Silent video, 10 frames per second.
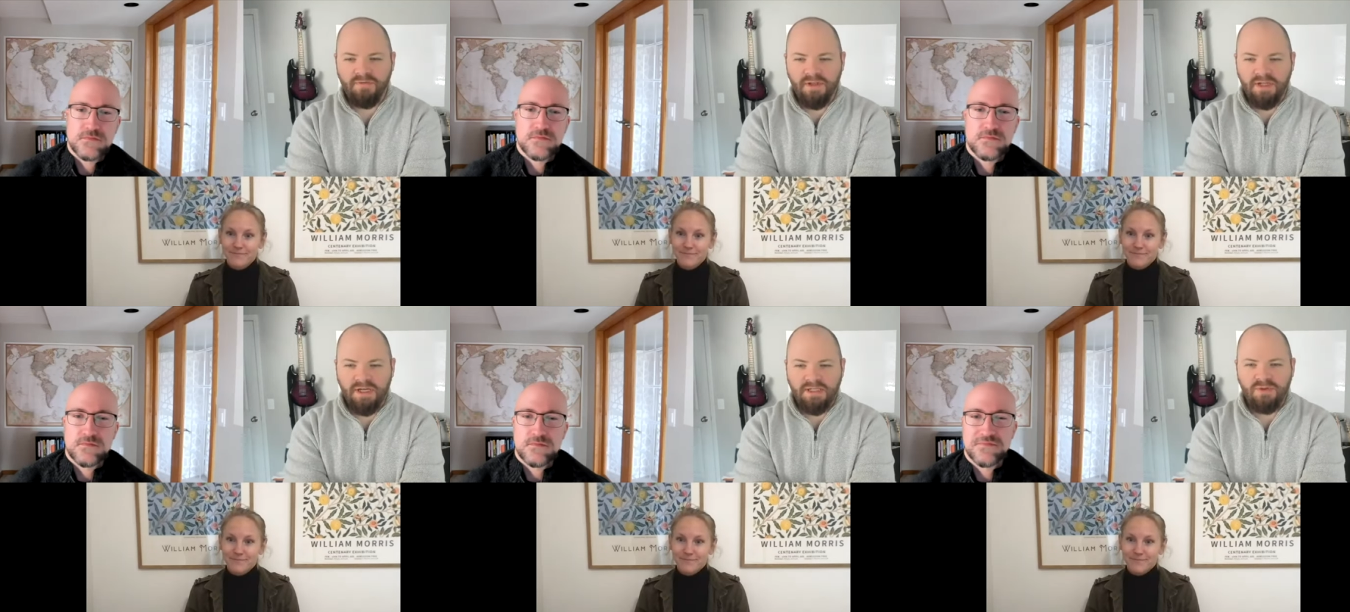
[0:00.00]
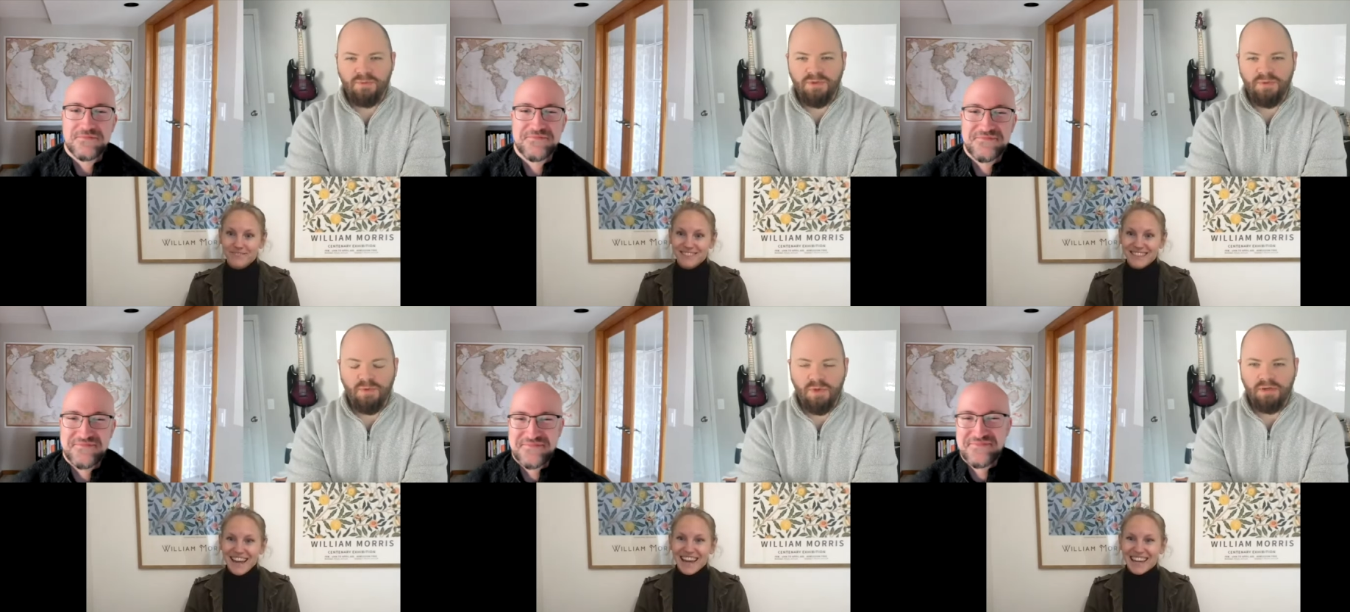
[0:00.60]
Speaker 1: feel like it's almost
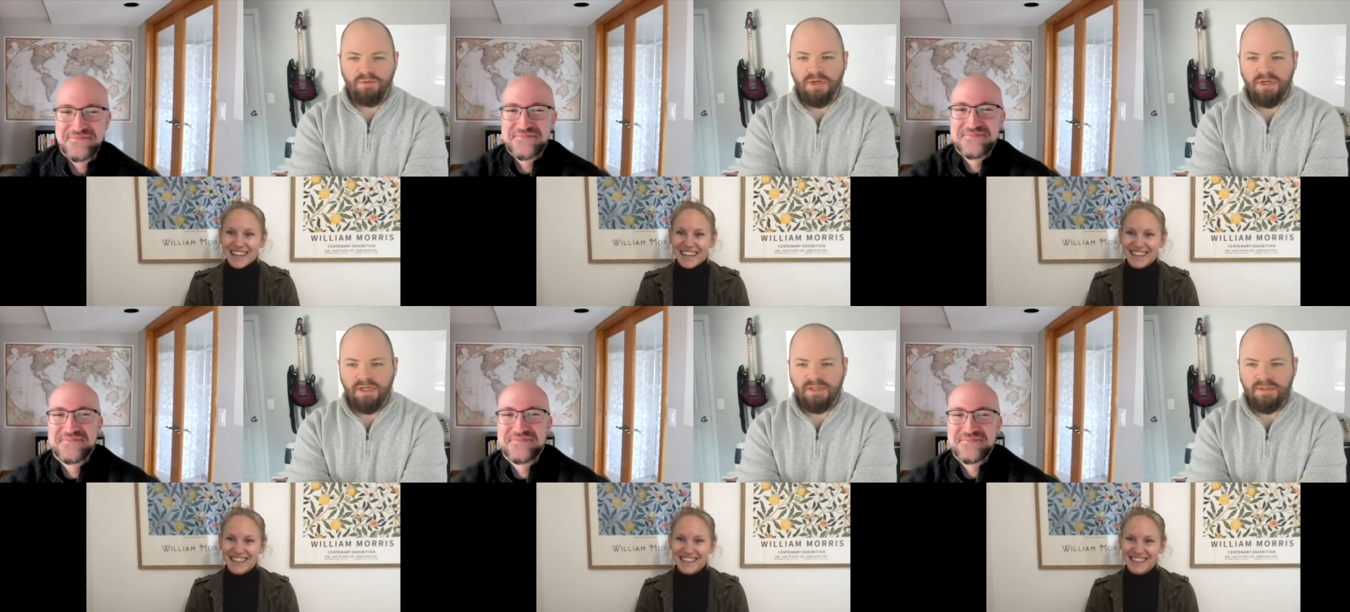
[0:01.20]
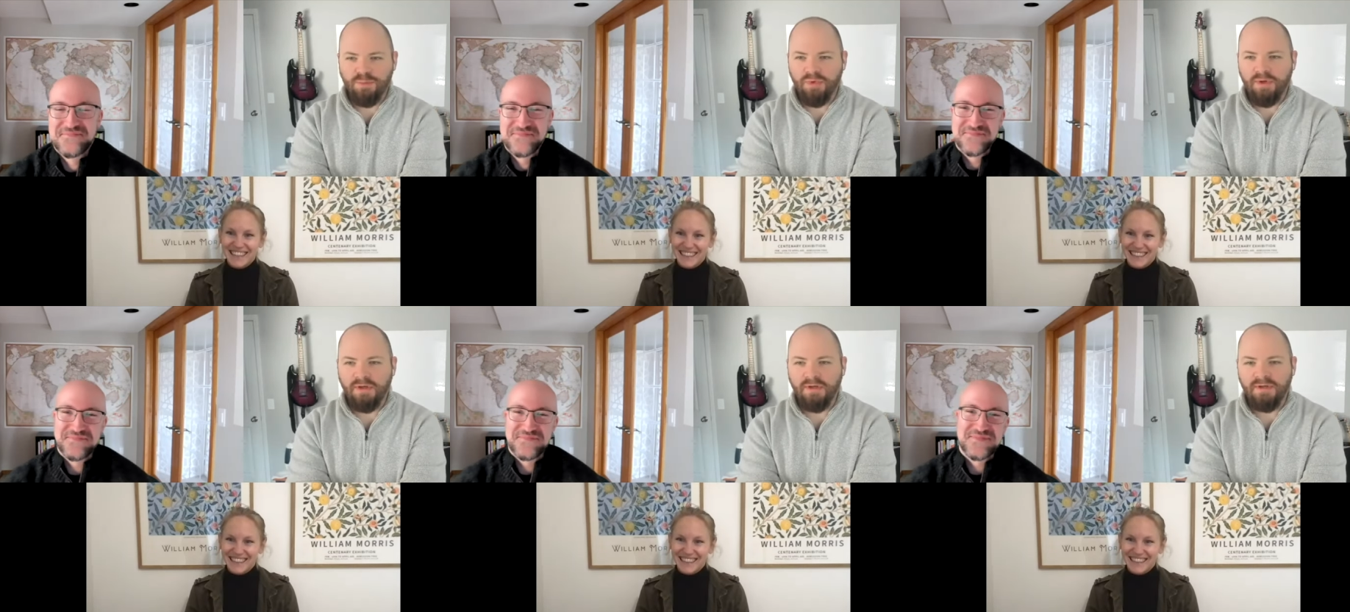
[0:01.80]
required reading at this
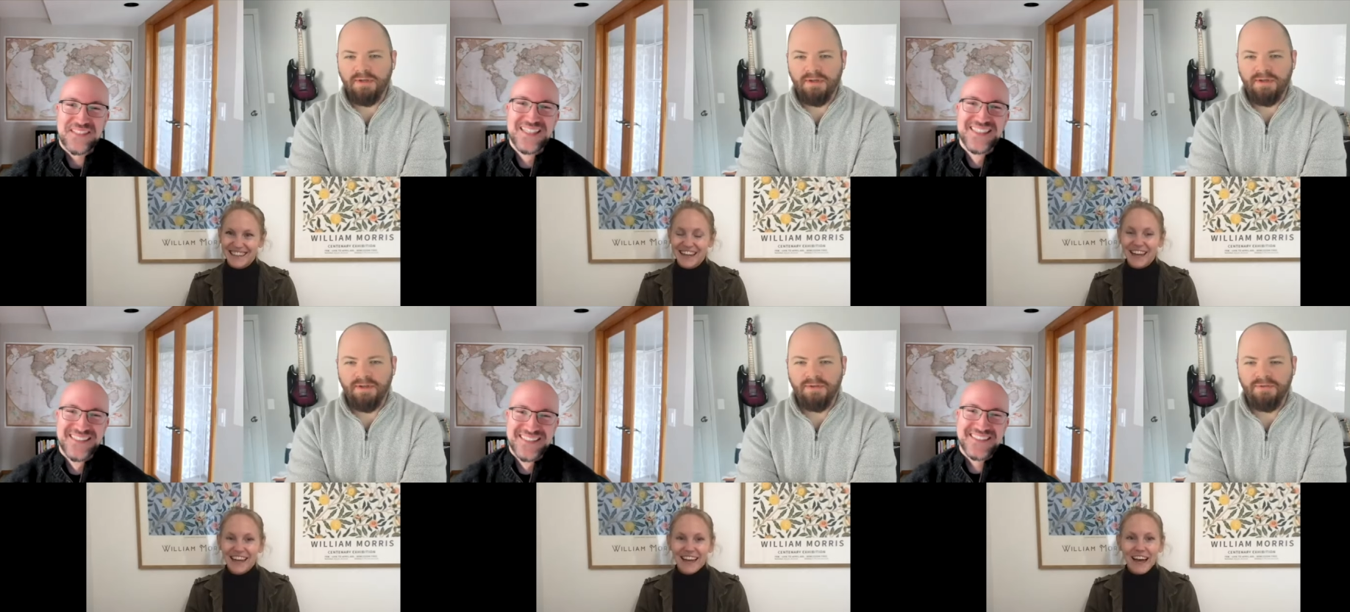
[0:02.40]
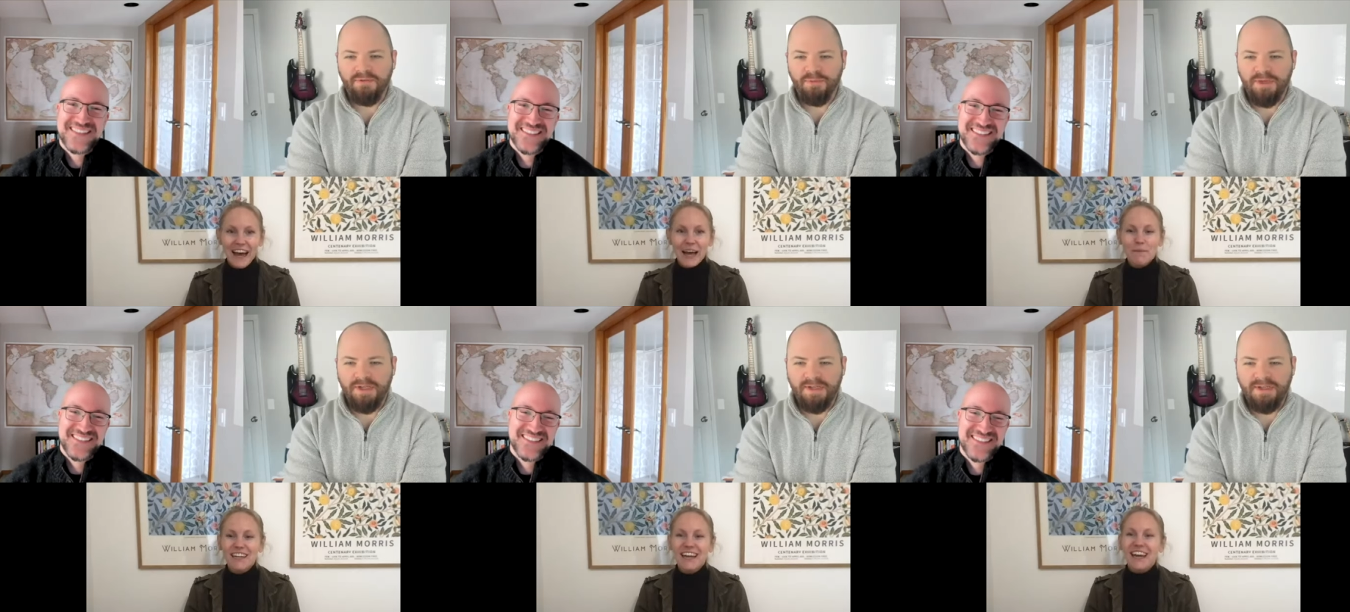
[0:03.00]
point. Uh,
Speaker 2: I
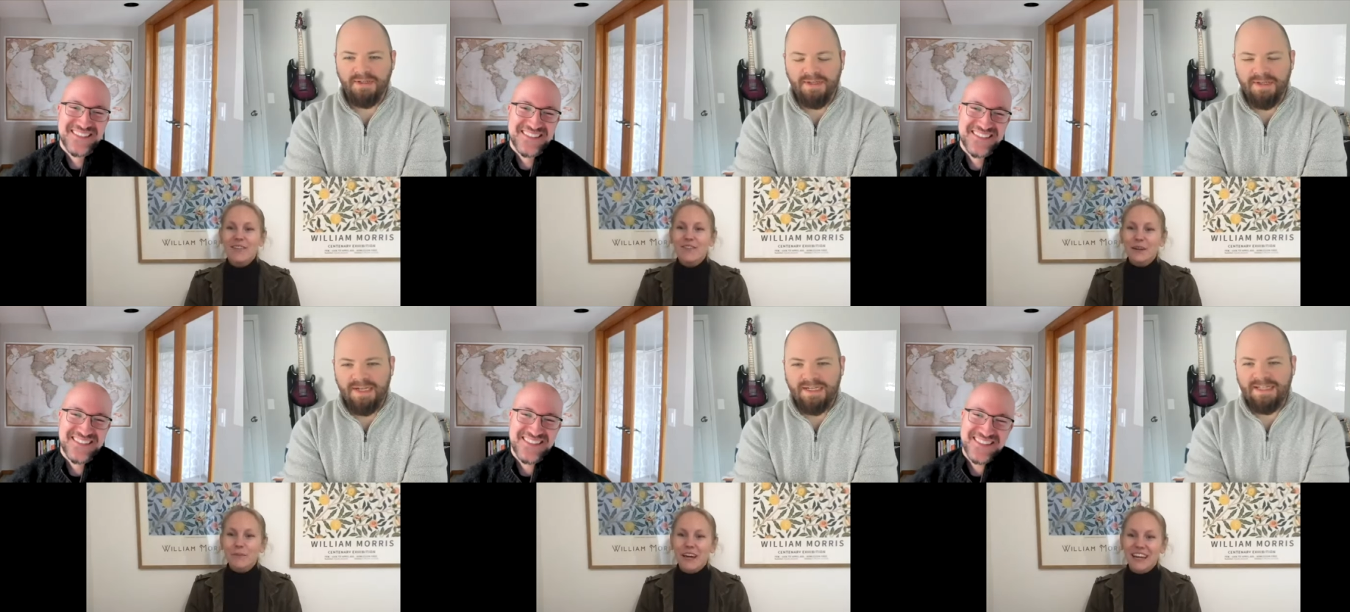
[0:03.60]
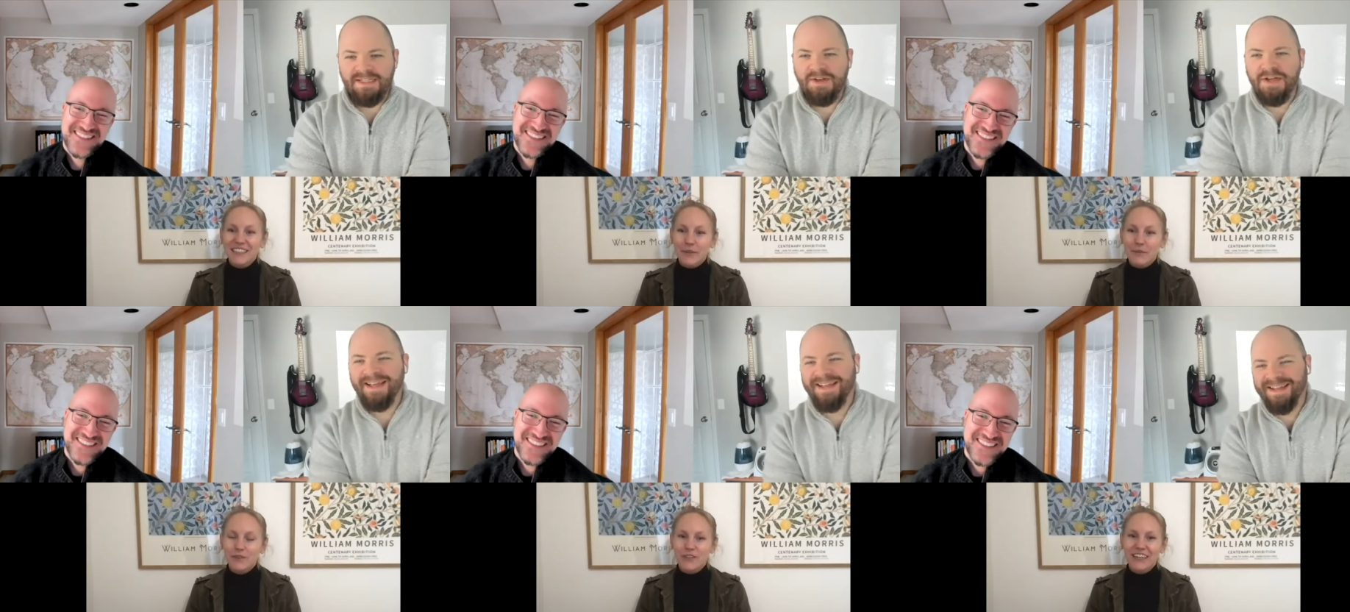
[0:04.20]
mean, every page I
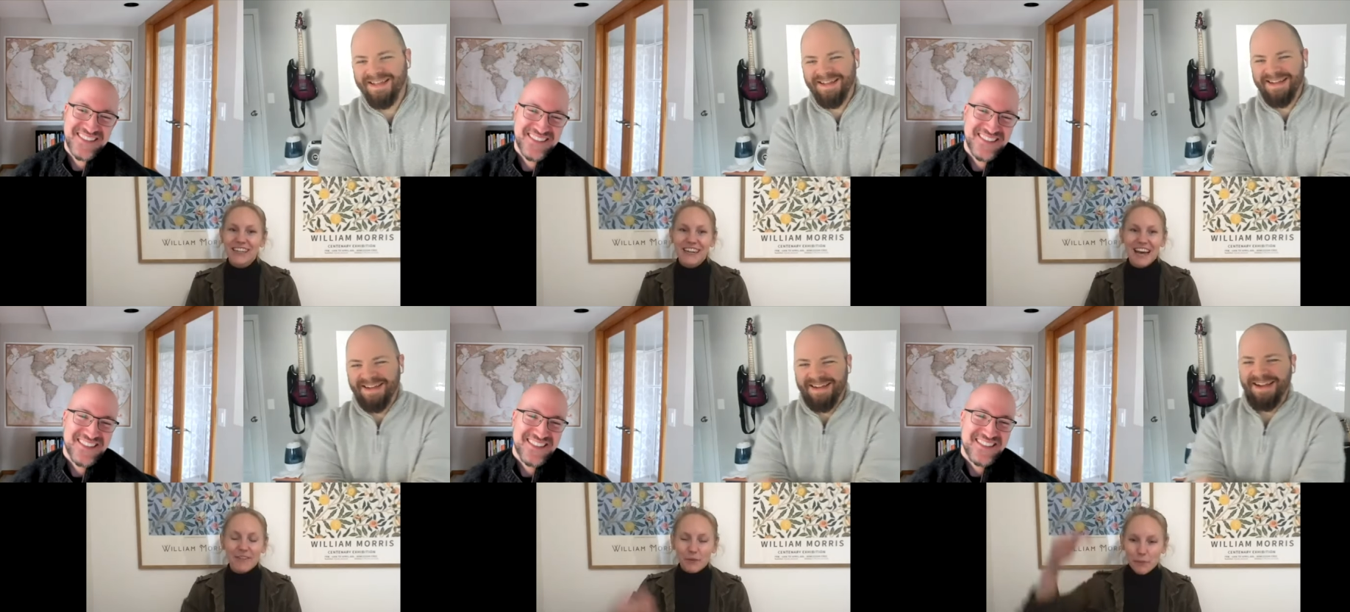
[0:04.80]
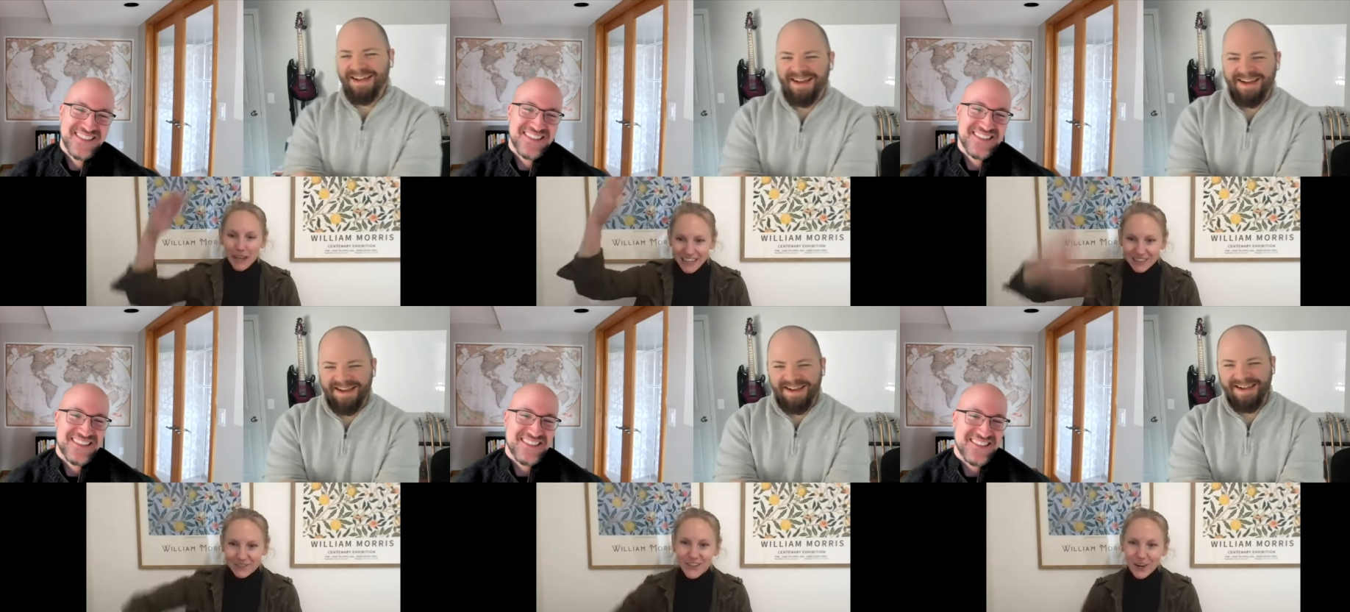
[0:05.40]
would read, I'd have a page
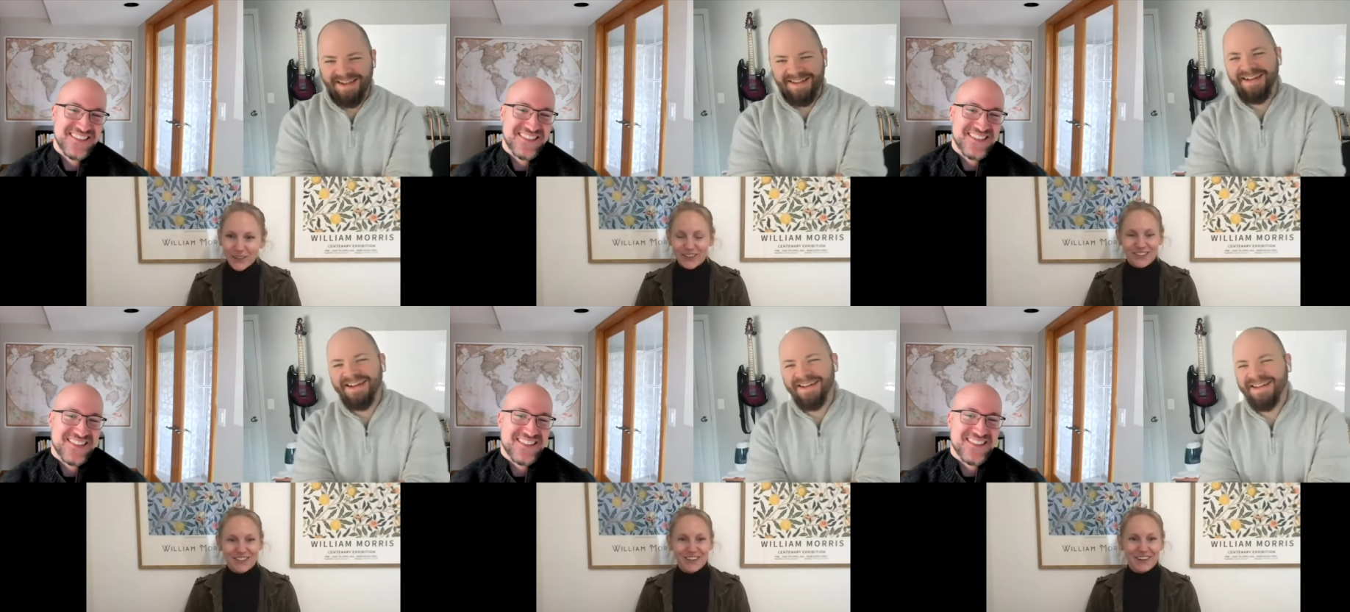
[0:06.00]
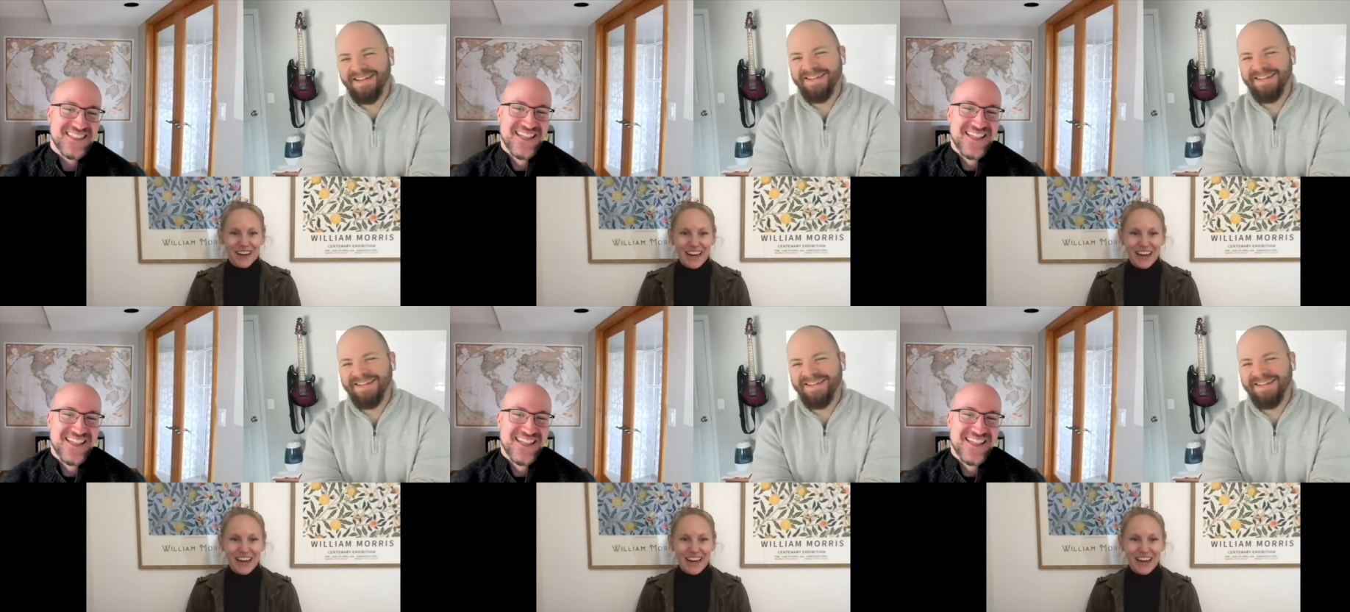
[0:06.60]
of notes. So